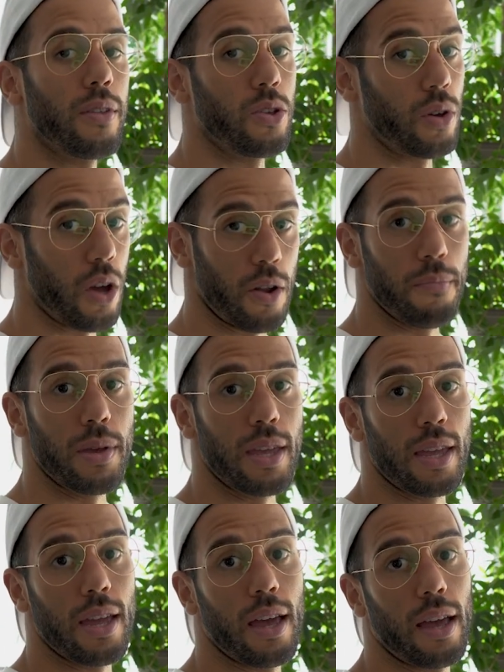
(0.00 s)
you're gonna
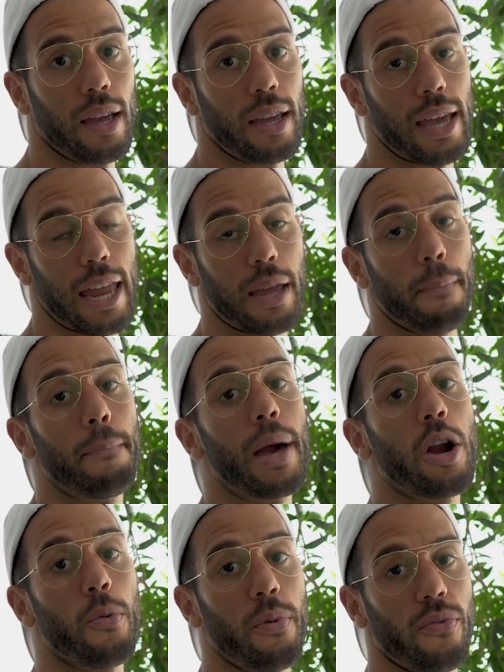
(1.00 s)
be getting
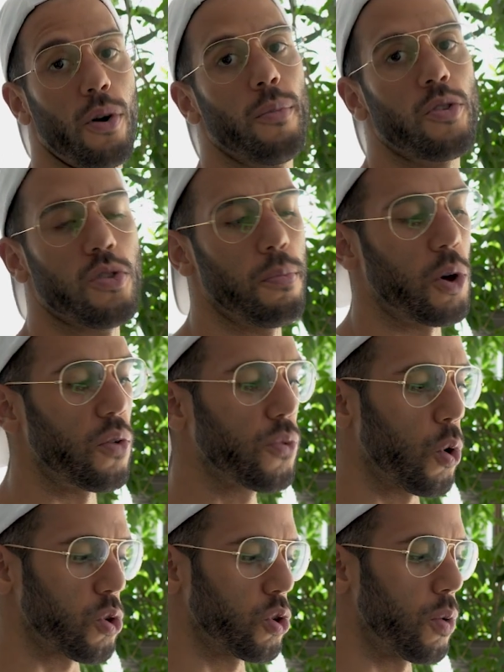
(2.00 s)
better performance. But of
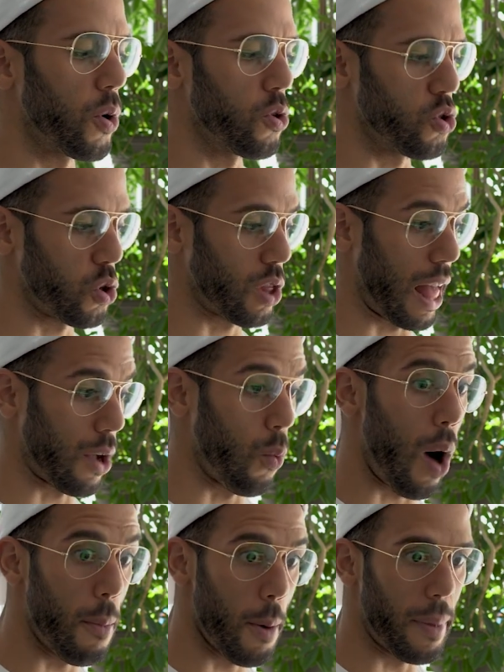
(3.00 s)
course, you don't want to just like
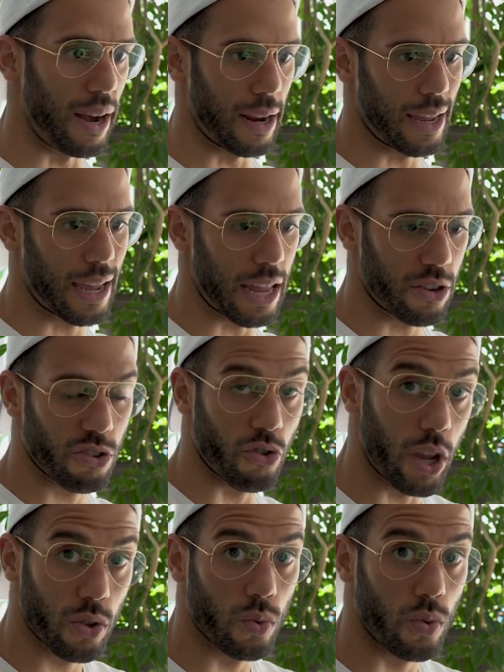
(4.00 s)
warm up and get
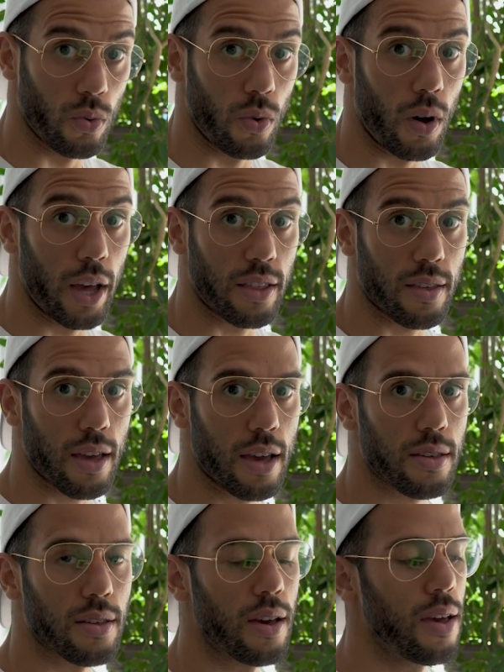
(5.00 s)
straight to your
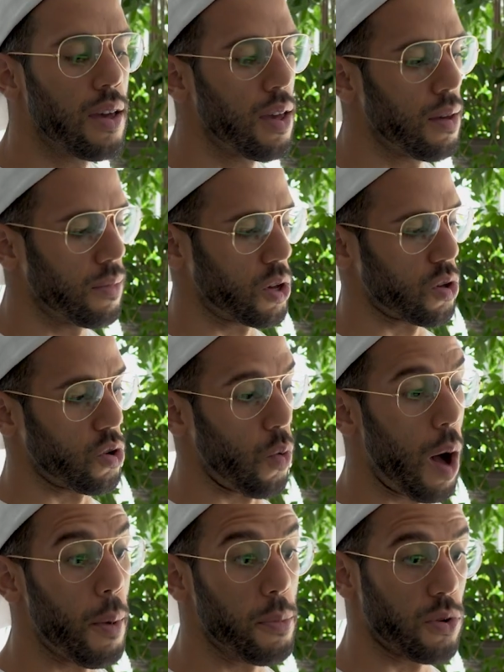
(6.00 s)
exercise, because the
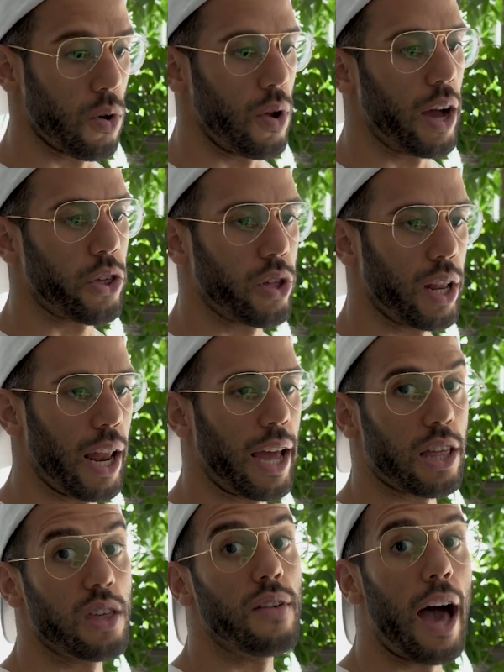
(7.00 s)
warm up is gonna actually
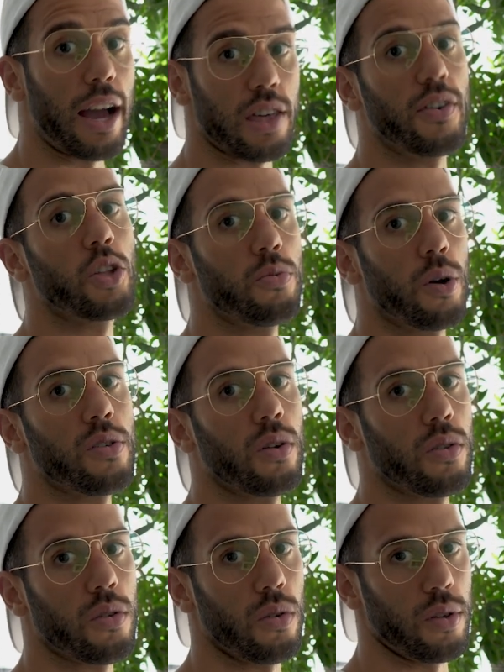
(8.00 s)
like activate your
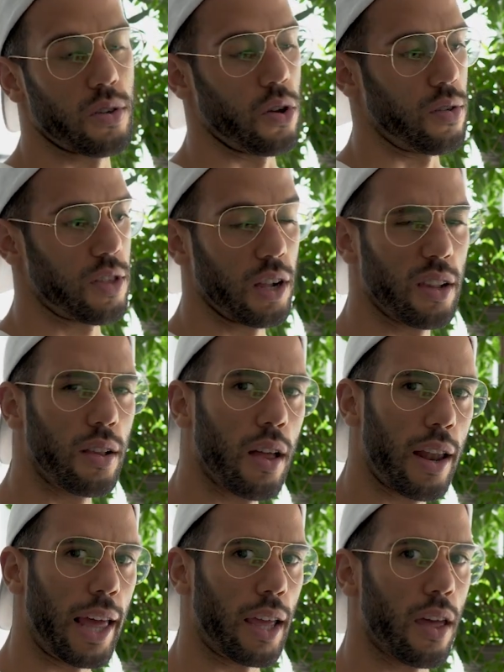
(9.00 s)
muscles, so it's gonna still
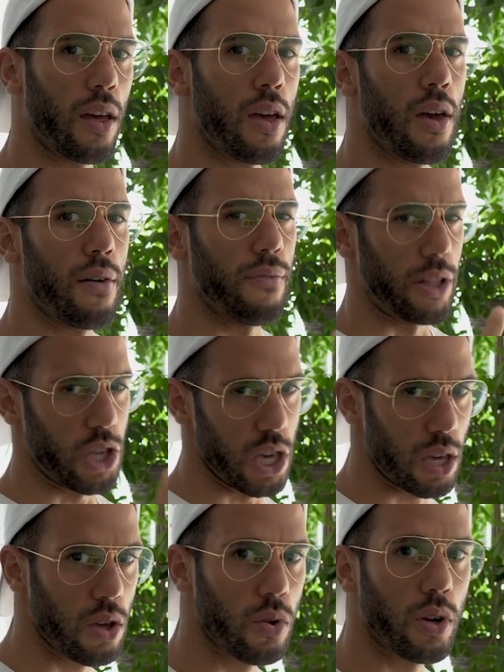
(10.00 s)
like
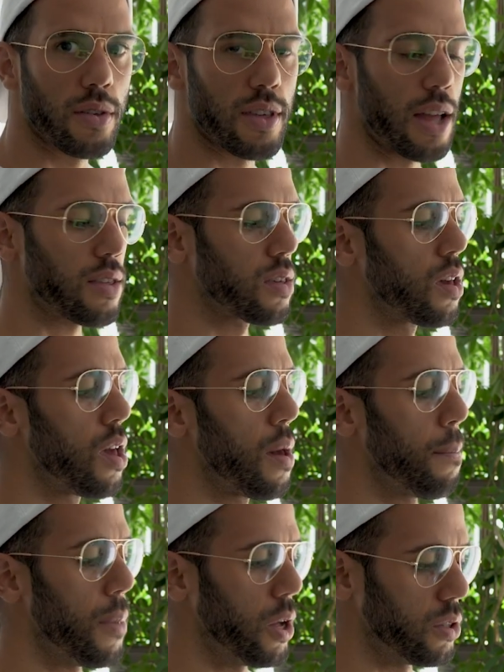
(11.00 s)
fatigue you in a sense.
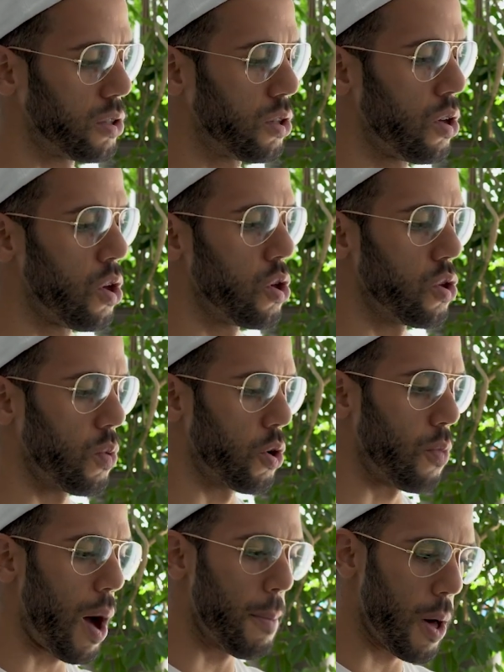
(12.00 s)
But you
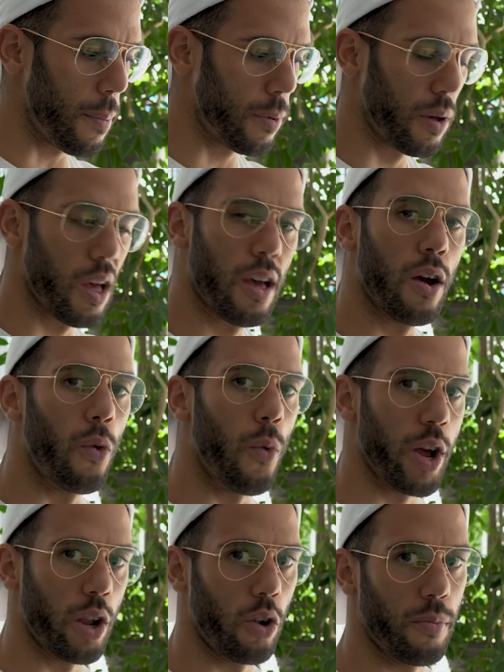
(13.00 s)
want to warm up,
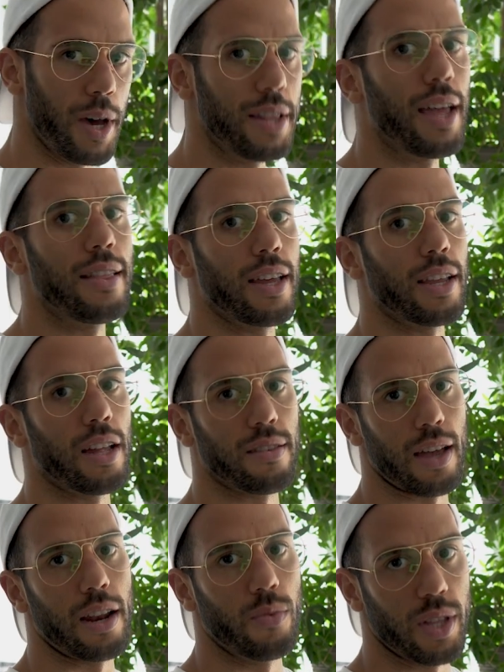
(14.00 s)
wait a little bit, and then get
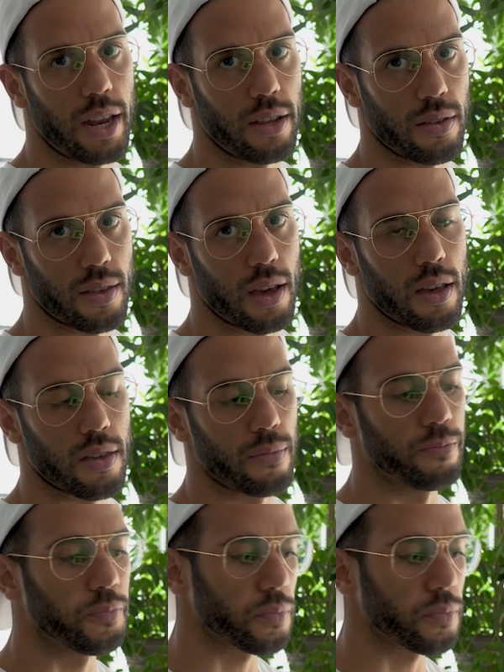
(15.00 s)
started with that exercise.